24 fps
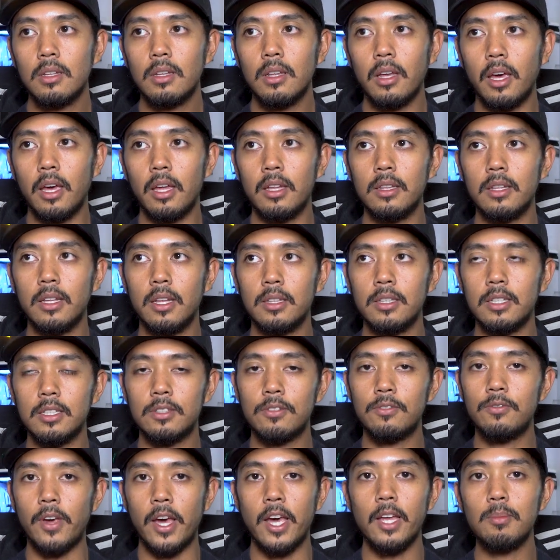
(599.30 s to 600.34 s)
and this
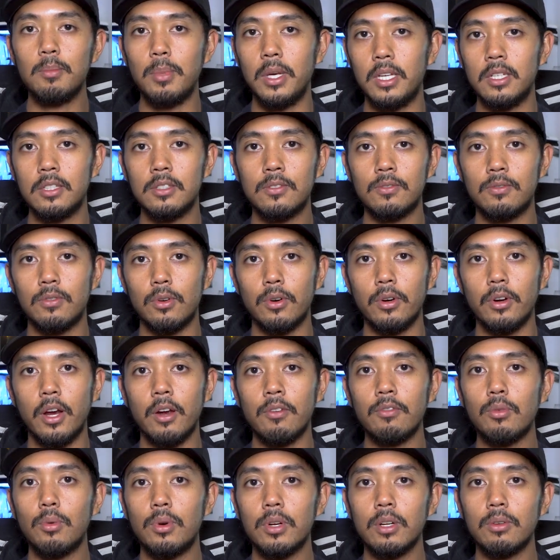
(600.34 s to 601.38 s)
fan base for
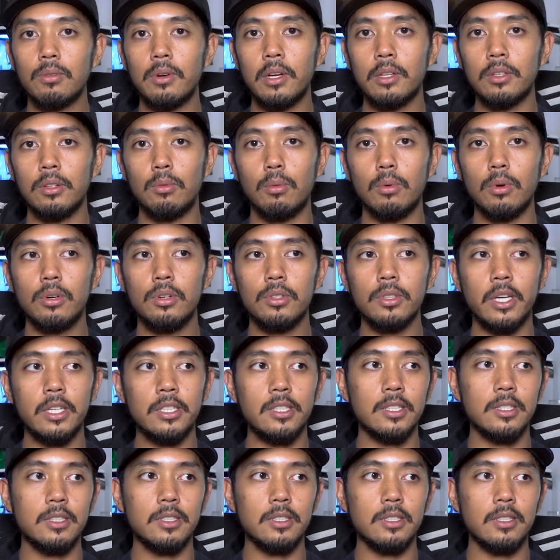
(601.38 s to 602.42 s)
everyone around the world that
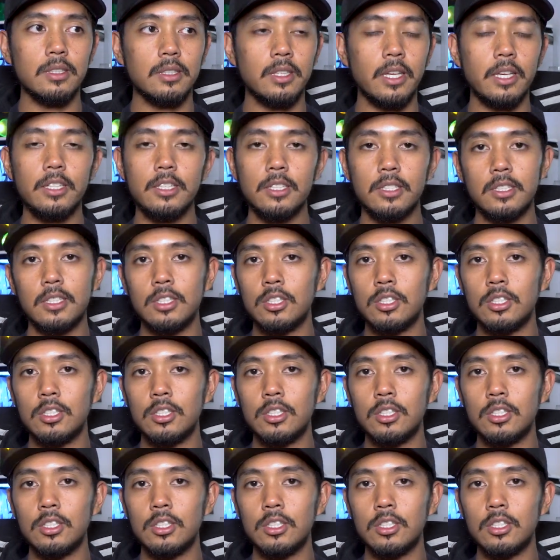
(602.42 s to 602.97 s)
they just